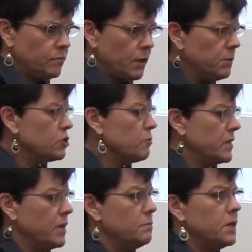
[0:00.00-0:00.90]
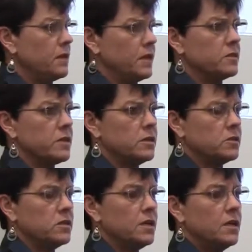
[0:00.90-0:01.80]
I'm not sure about that, but I think it's the
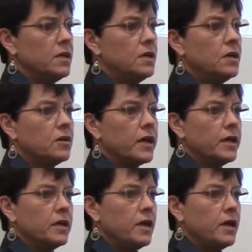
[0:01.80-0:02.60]
Hudson. Okay?